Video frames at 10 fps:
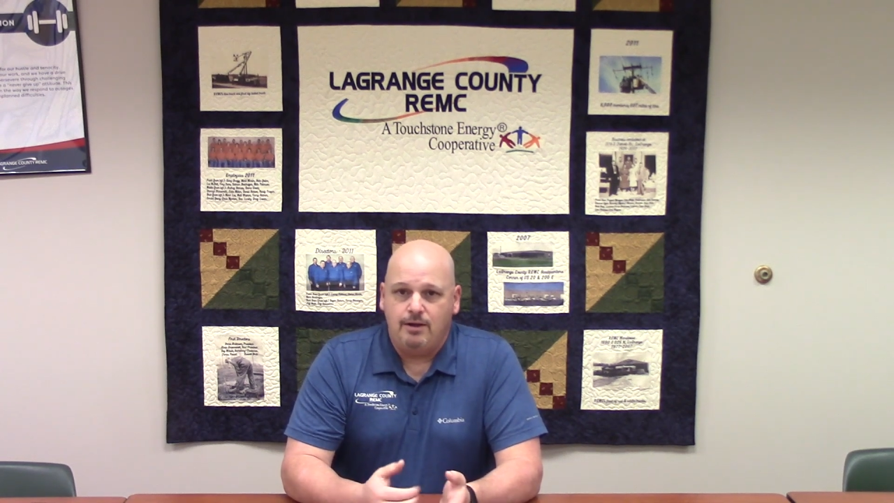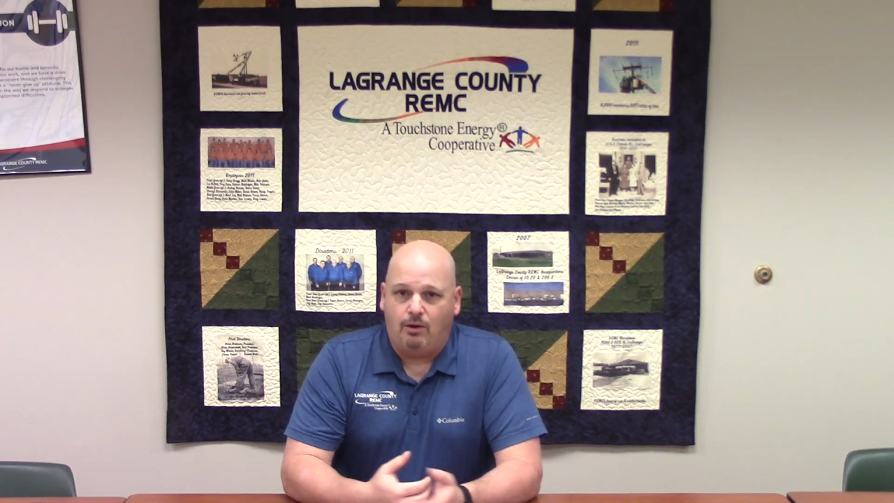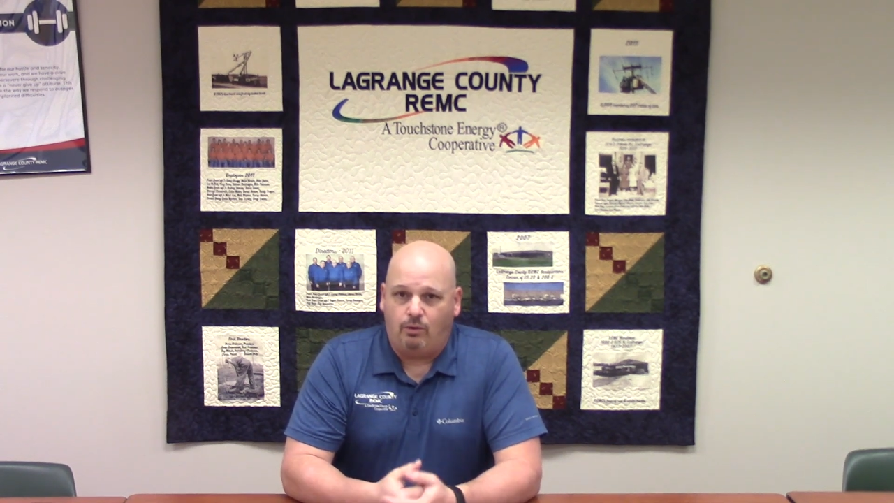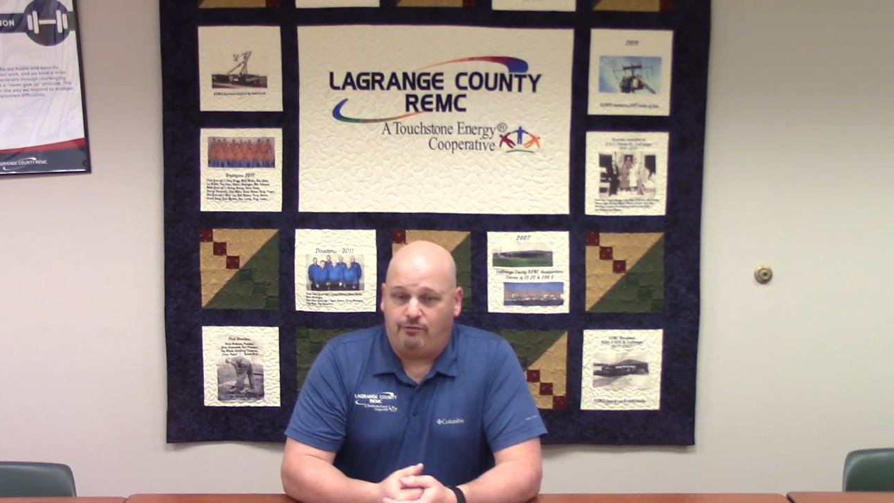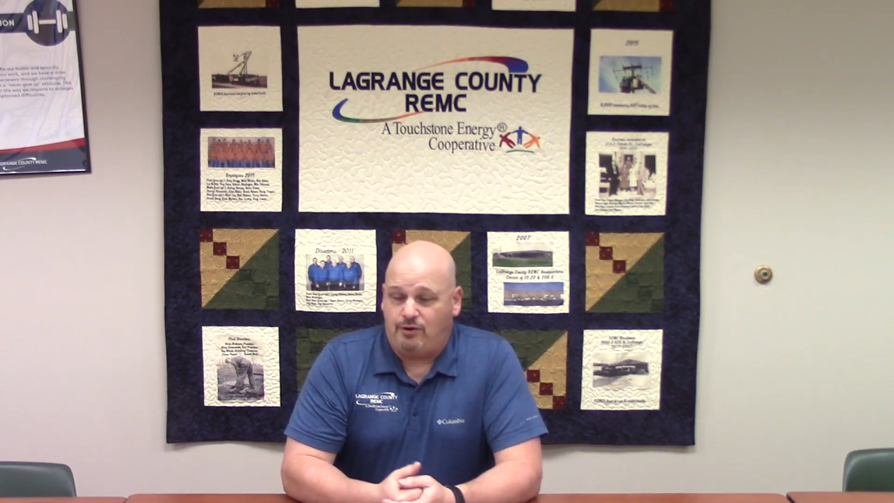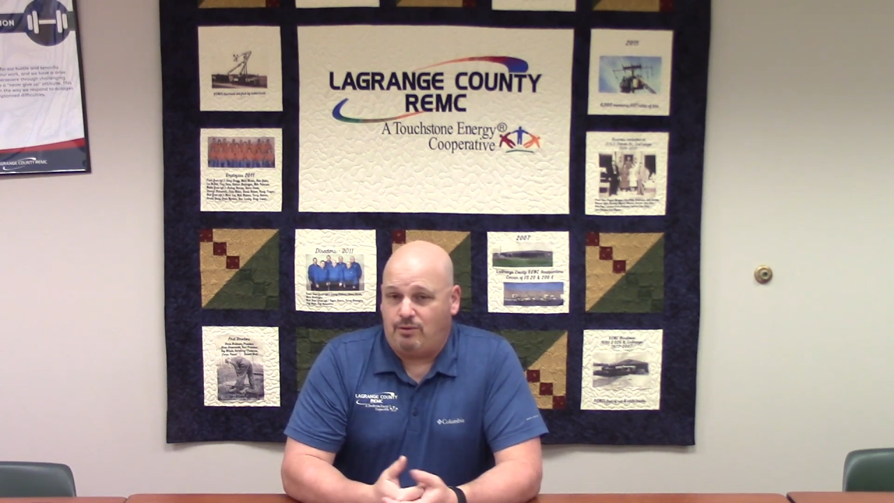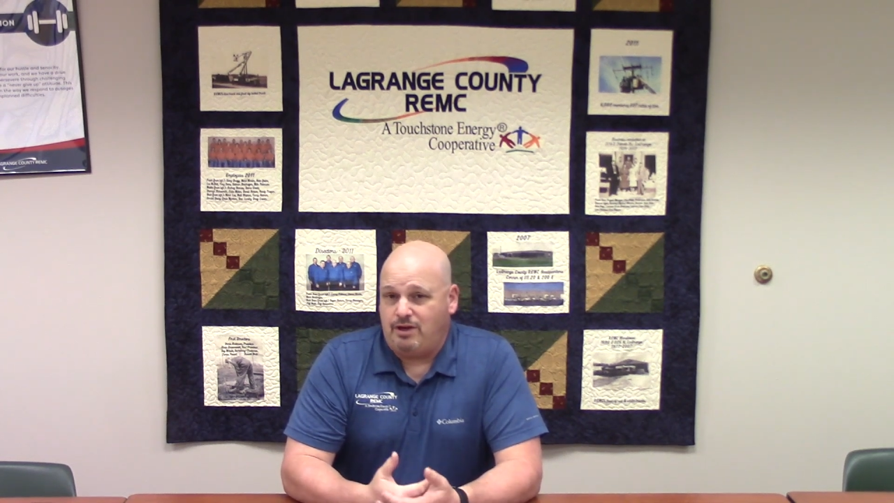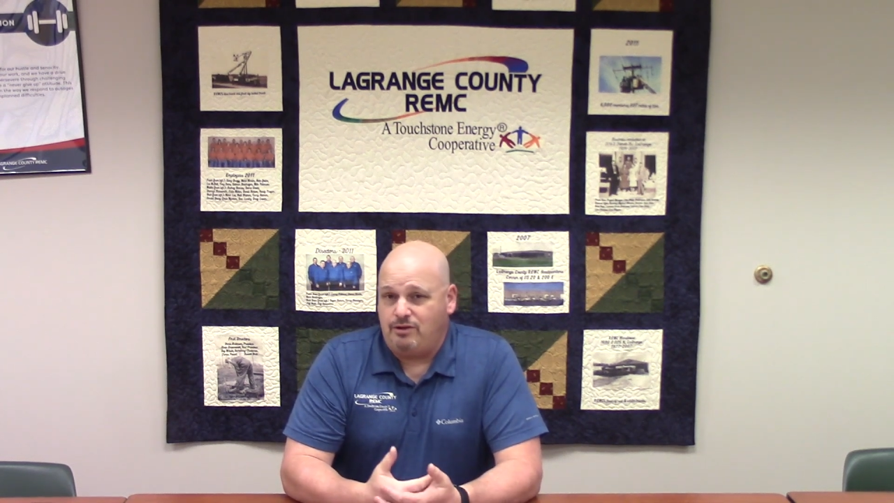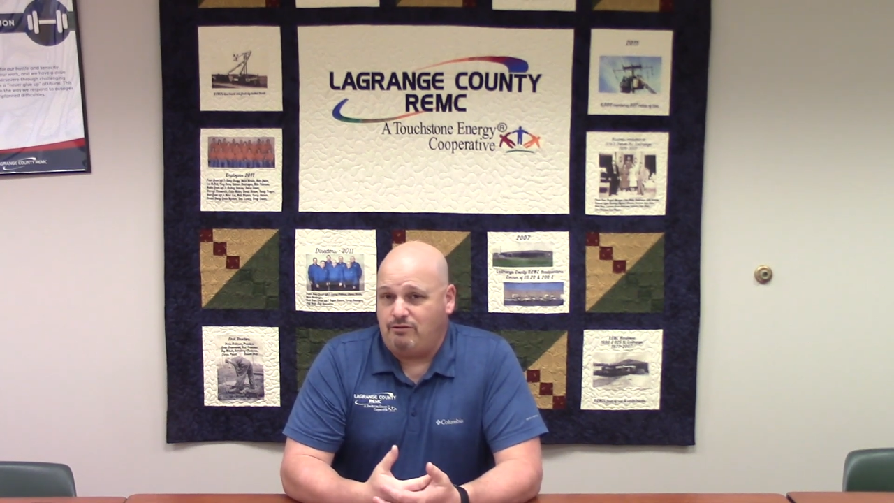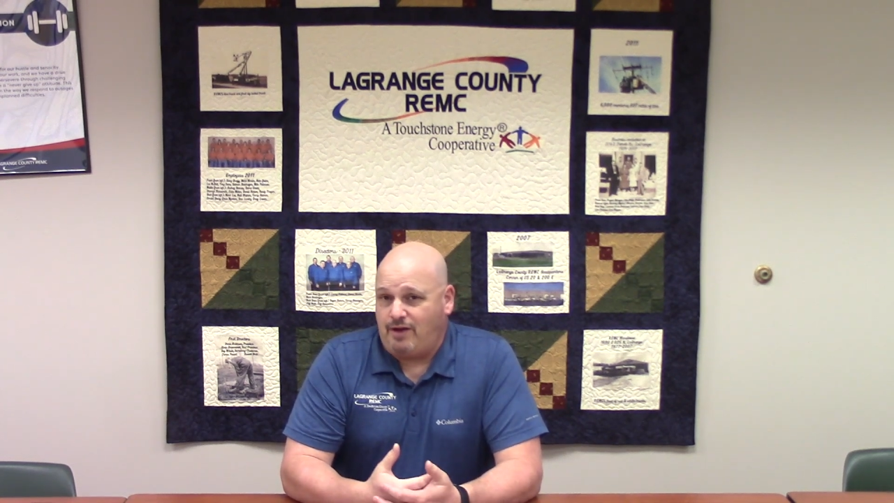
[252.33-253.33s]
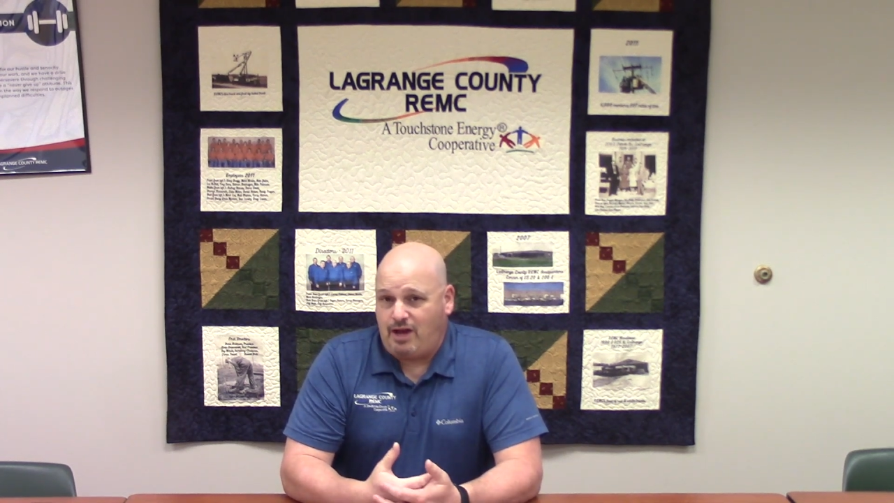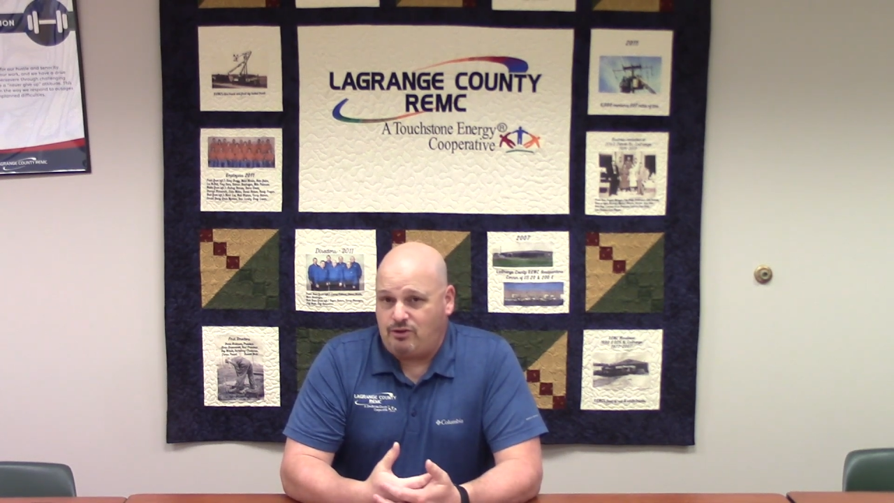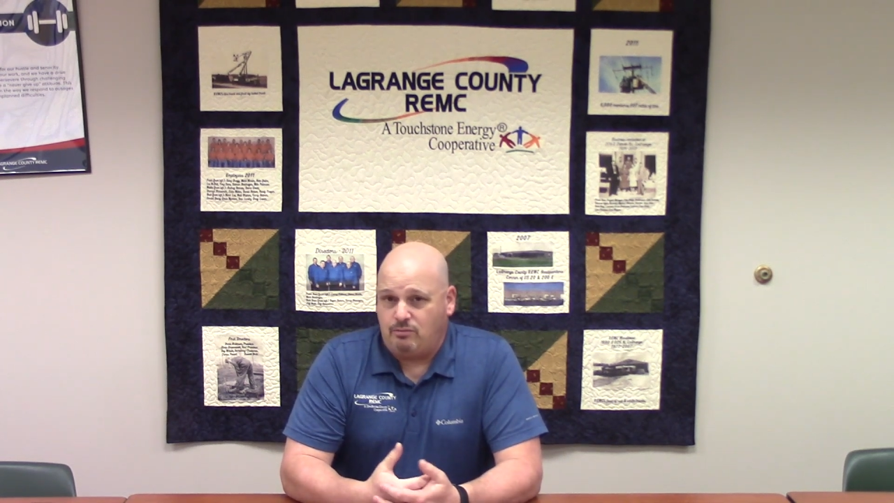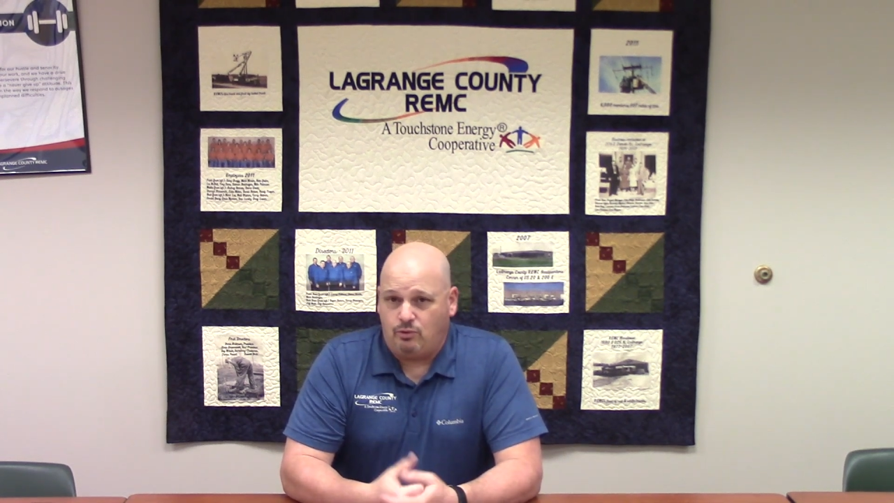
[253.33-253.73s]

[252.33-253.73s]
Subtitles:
or if you're running your vacuum